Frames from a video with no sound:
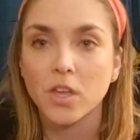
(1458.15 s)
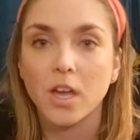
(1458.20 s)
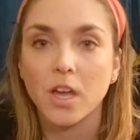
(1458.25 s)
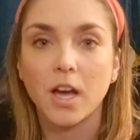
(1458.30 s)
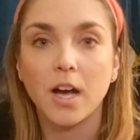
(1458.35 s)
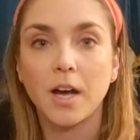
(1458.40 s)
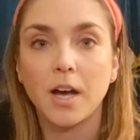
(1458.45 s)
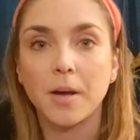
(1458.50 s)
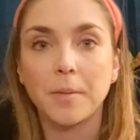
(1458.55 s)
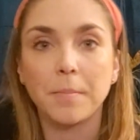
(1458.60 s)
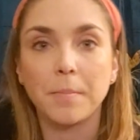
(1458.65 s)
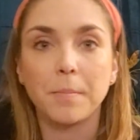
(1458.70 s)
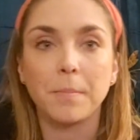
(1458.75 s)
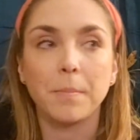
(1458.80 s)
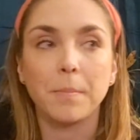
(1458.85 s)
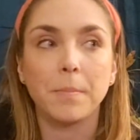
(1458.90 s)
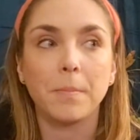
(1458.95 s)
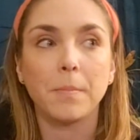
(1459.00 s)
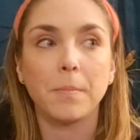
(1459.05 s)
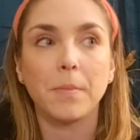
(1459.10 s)

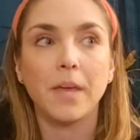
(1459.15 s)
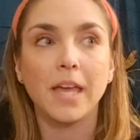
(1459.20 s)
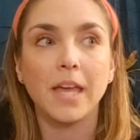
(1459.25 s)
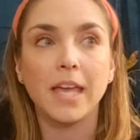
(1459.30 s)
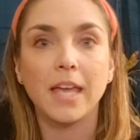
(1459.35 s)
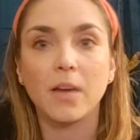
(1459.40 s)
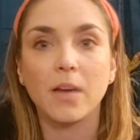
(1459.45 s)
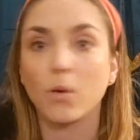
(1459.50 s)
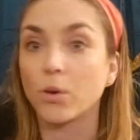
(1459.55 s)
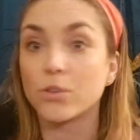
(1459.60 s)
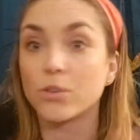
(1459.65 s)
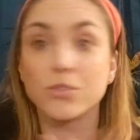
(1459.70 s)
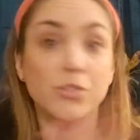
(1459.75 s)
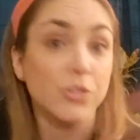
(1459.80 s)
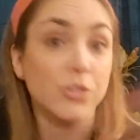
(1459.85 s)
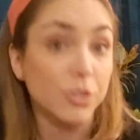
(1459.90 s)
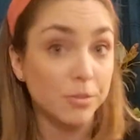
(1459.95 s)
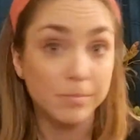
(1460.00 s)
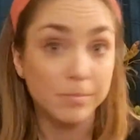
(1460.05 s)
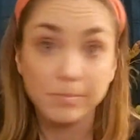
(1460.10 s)
or
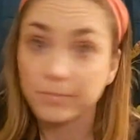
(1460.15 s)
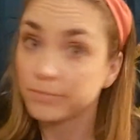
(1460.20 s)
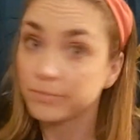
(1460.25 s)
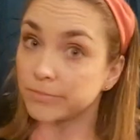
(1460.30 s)
Zoom.